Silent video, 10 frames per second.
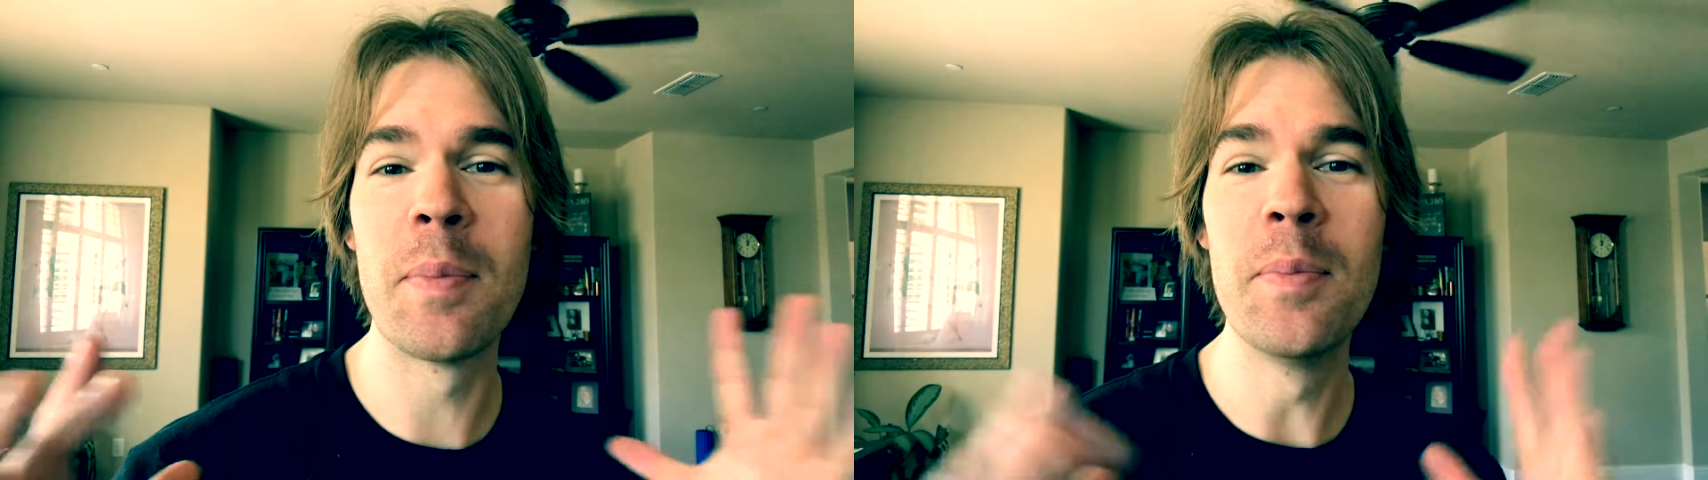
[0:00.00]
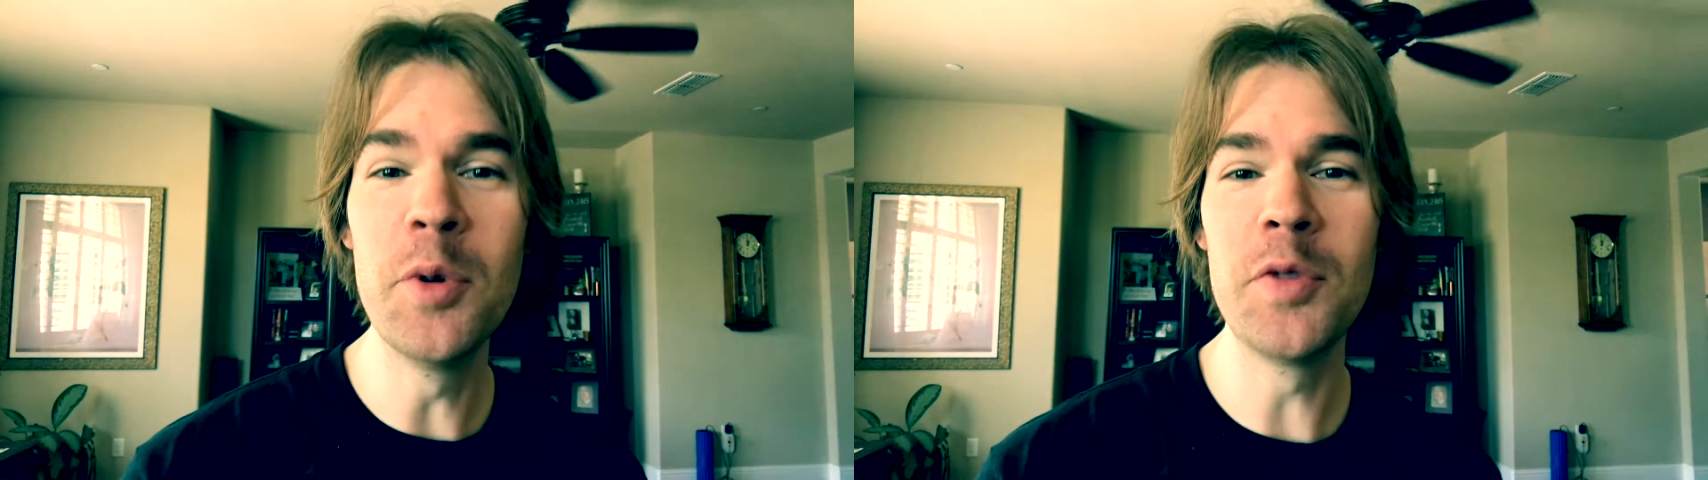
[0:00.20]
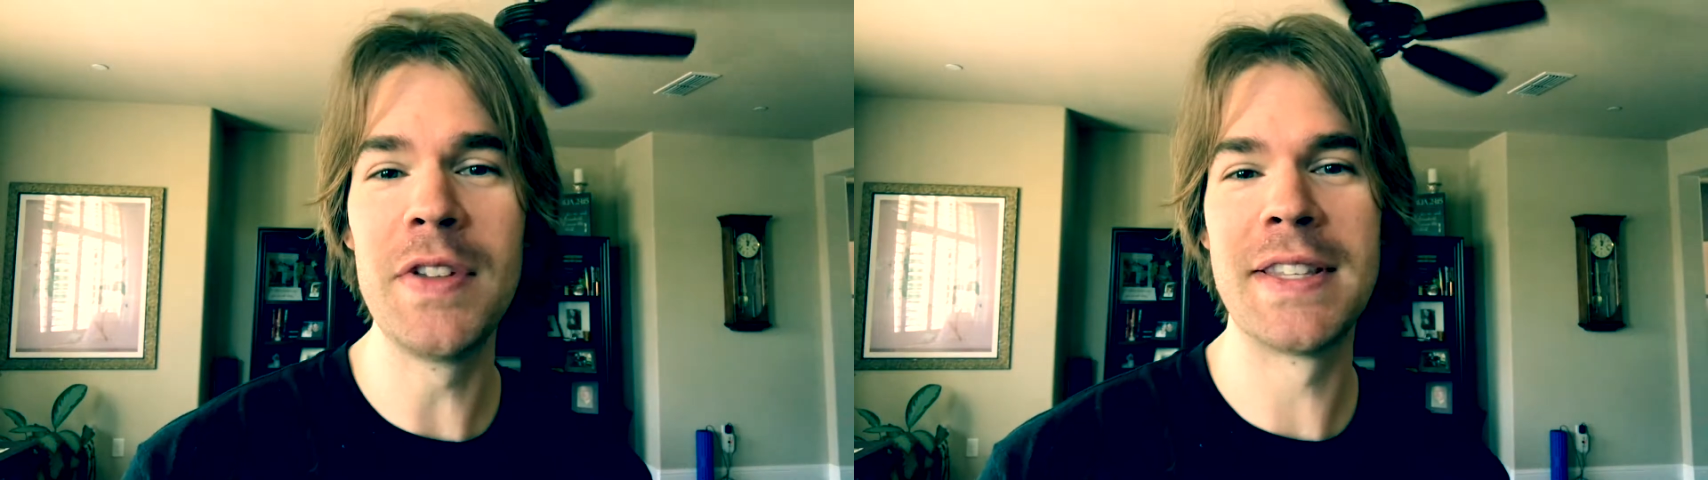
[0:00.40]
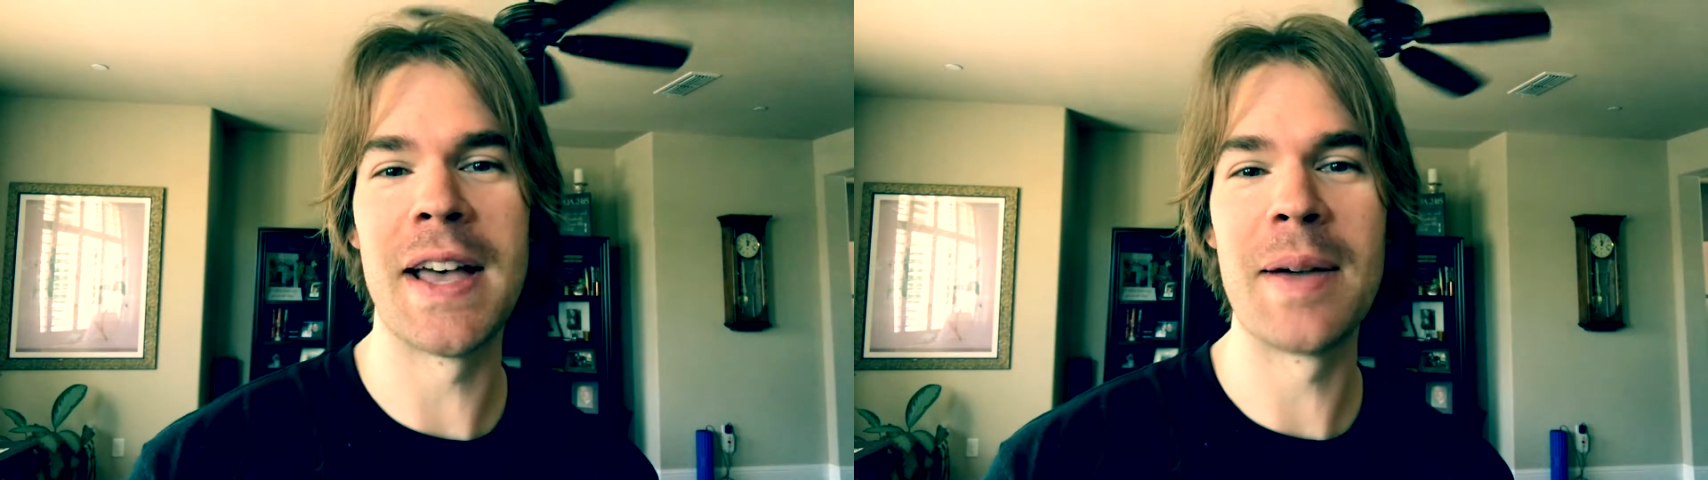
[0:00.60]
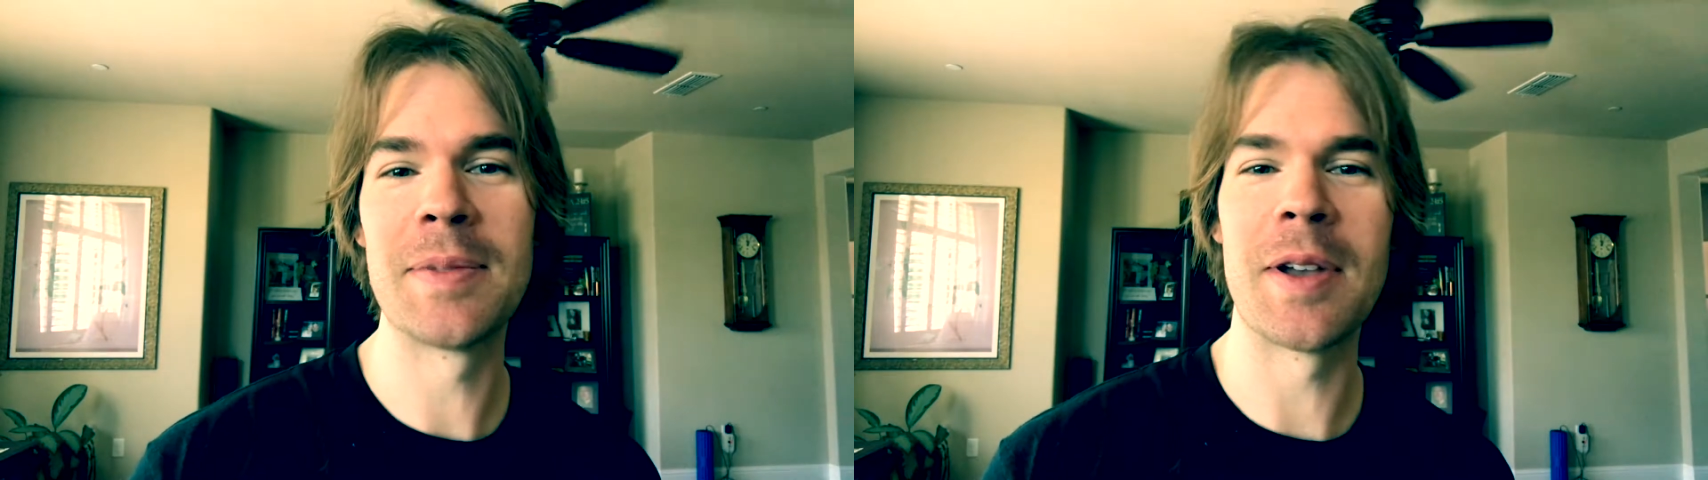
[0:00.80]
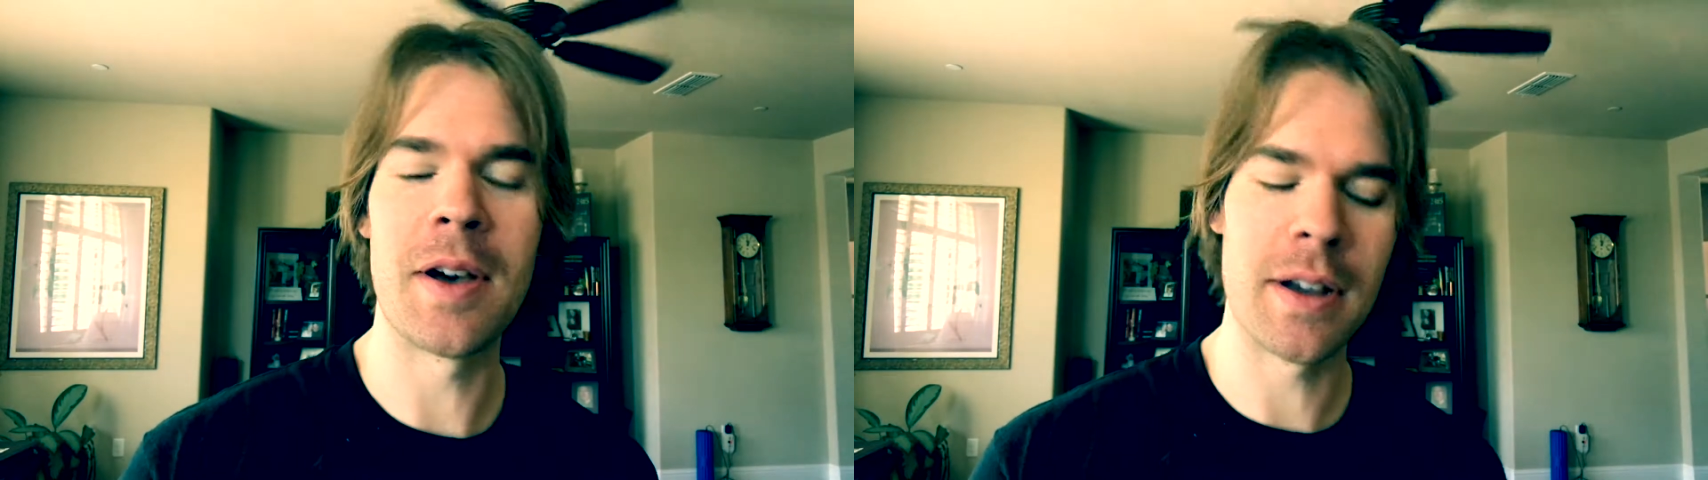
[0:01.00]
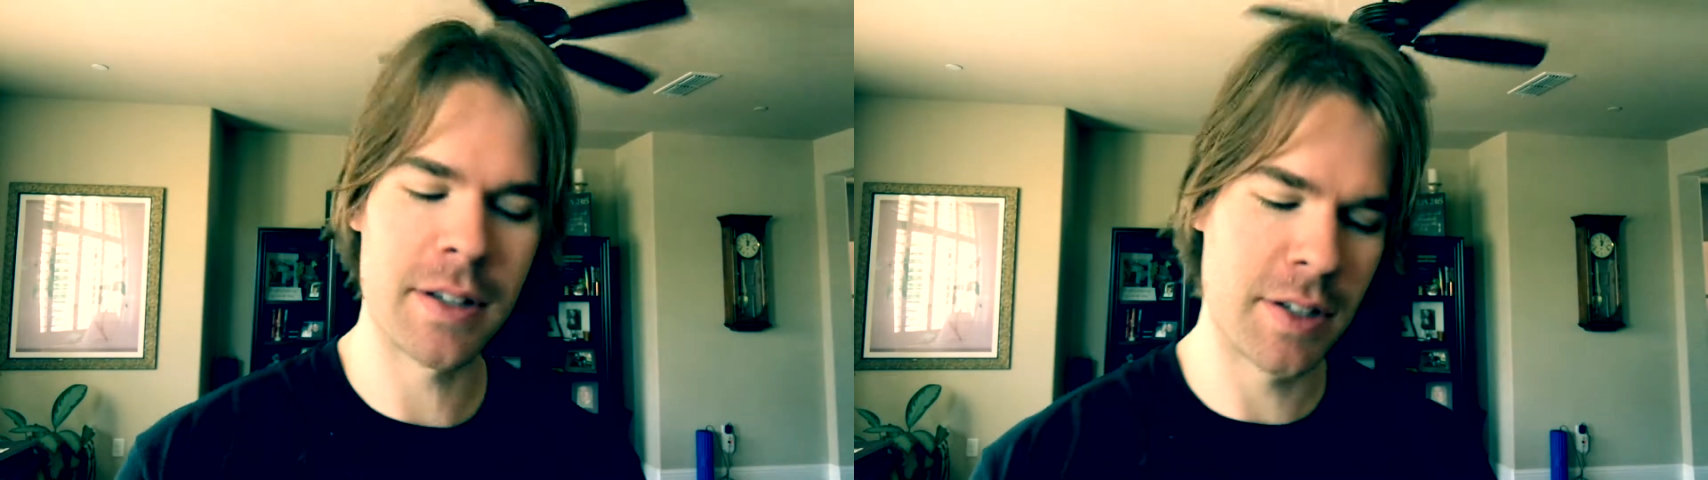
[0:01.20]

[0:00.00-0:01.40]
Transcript: movie time talk,